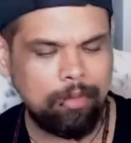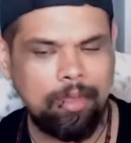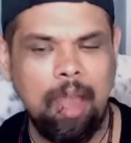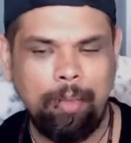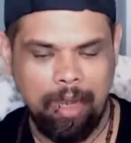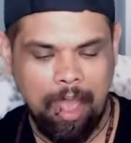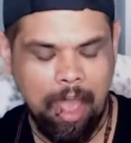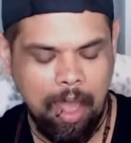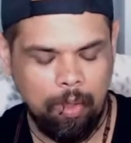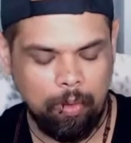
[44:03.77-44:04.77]
coming
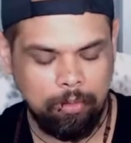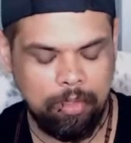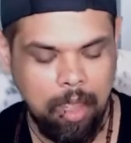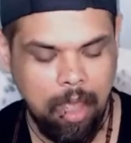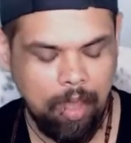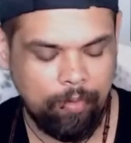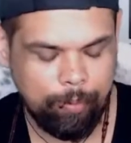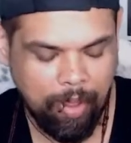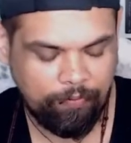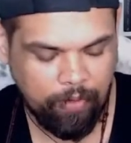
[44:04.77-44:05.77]
out,
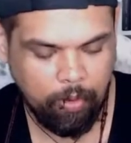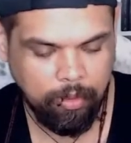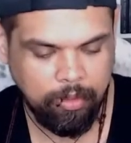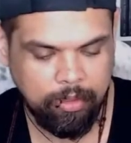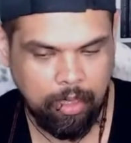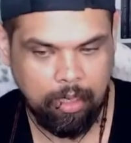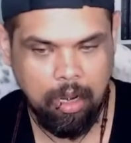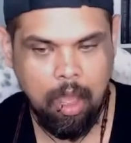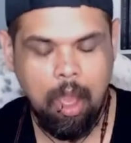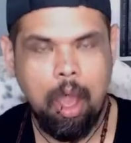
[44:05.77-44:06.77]
by
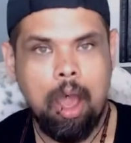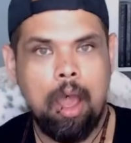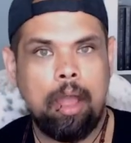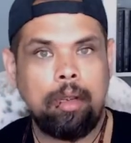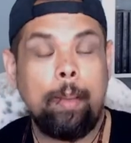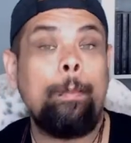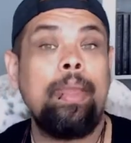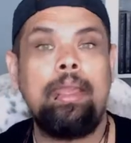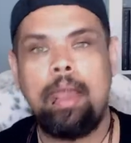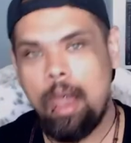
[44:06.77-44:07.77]
focusing on
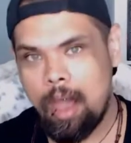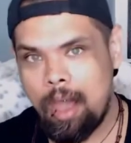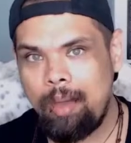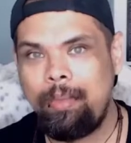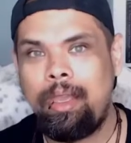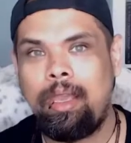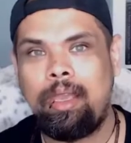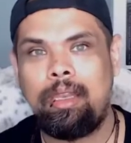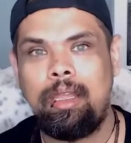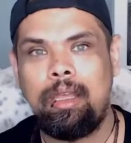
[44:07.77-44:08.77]

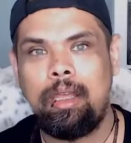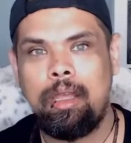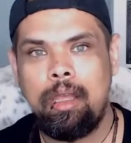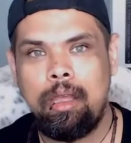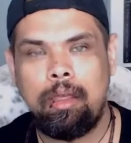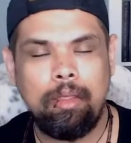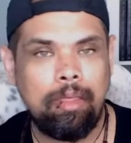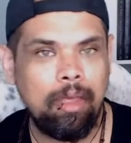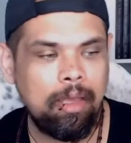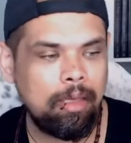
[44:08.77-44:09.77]
becoming
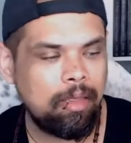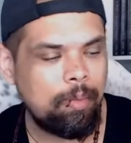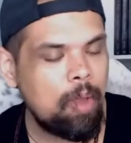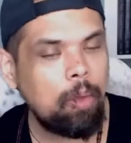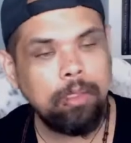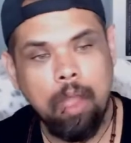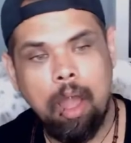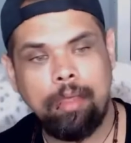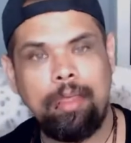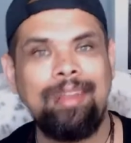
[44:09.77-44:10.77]
the most
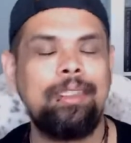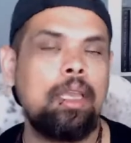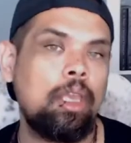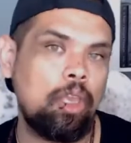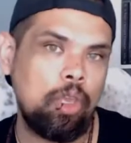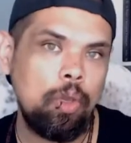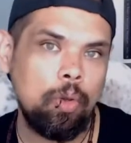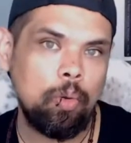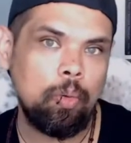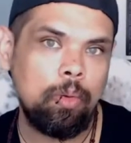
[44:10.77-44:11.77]
authentic
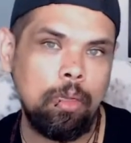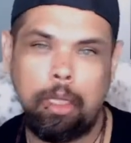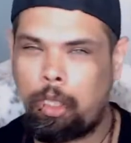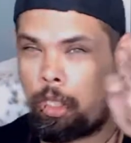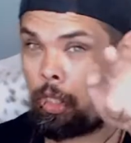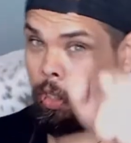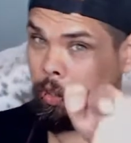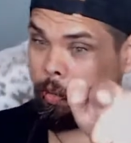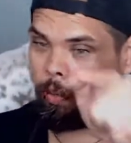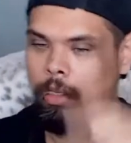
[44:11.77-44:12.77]
you
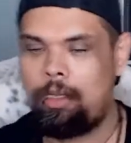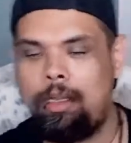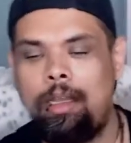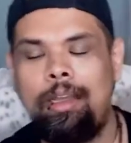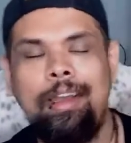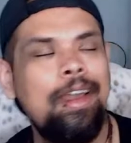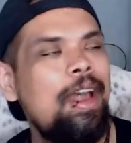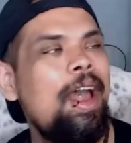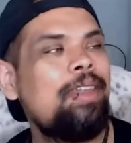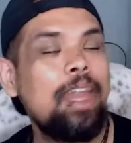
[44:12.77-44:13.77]

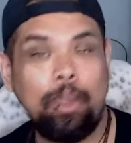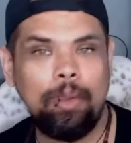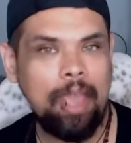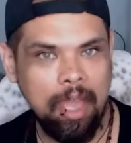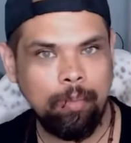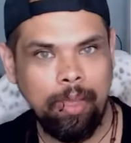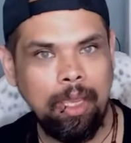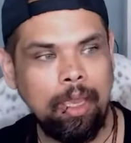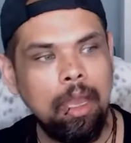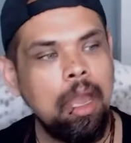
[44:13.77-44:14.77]
that you can
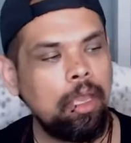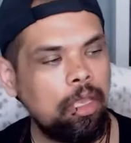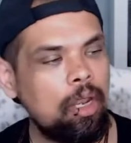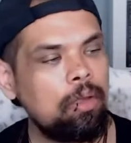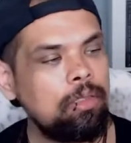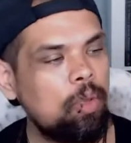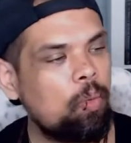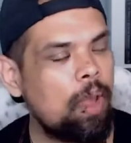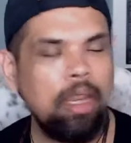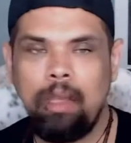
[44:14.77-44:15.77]
be, you know? So
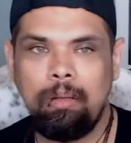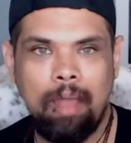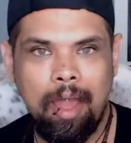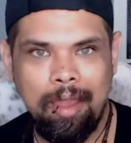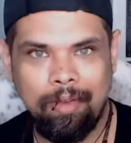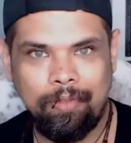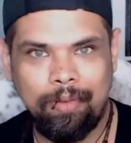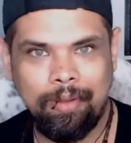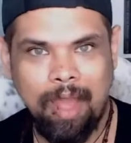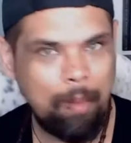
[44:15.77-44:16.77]
what do you love?
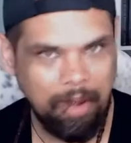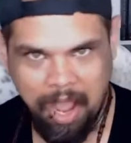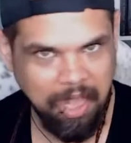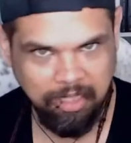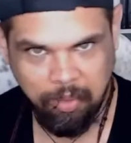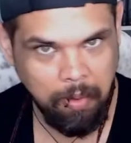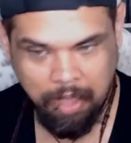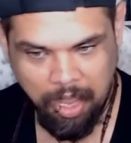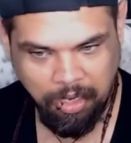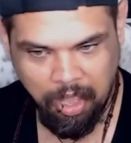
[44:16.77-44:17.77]
I'm going to ask you
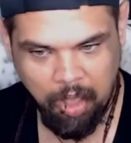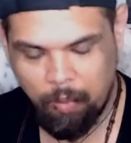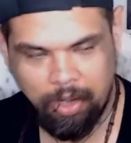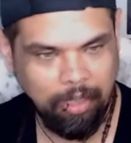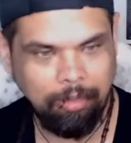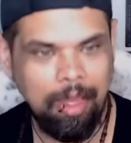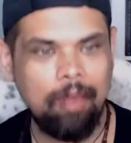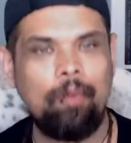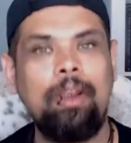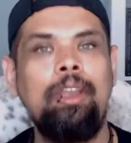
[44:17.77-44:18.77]
again, y'all. What do you
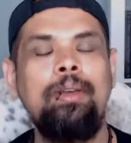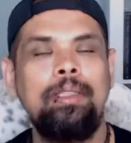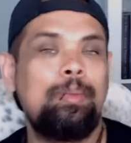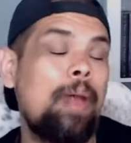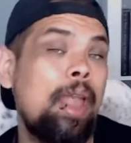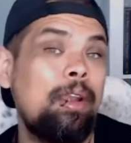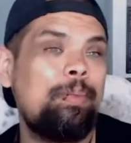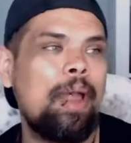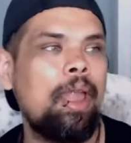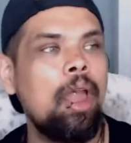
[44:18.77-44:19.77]
love? What are you
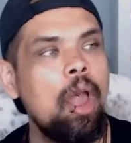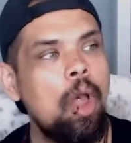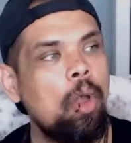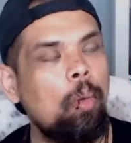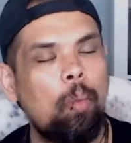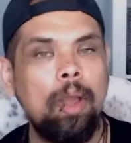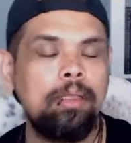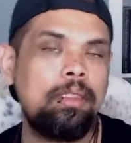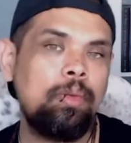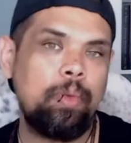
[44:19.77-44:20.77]
inspired by?
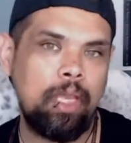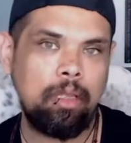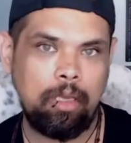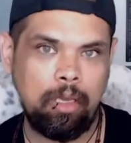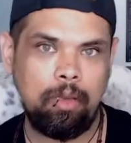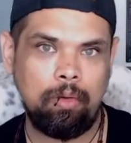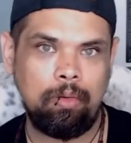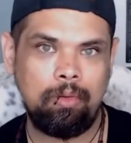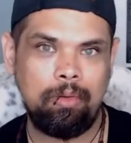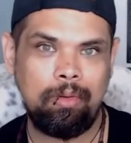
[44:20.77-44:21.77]
What's the real
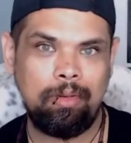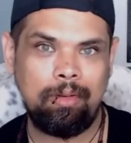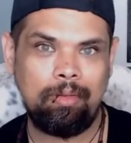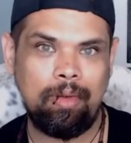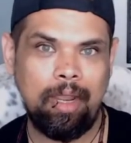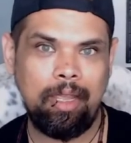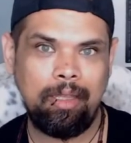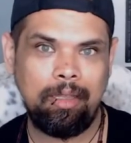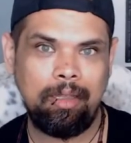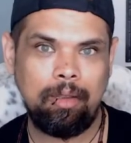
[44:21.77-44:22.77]
you,
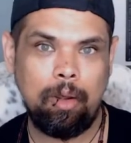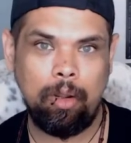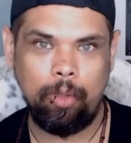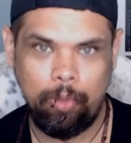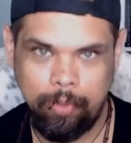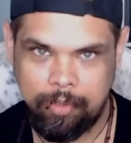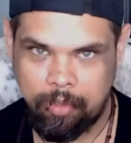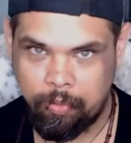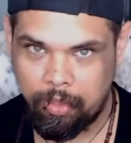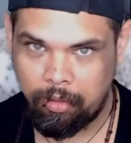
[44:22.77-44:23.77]
right? Or who is
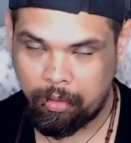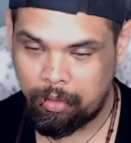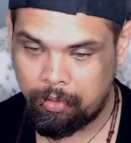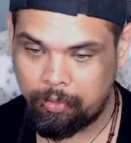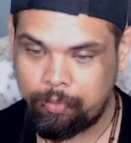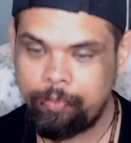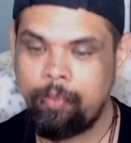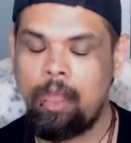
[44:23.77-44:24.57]
the real you?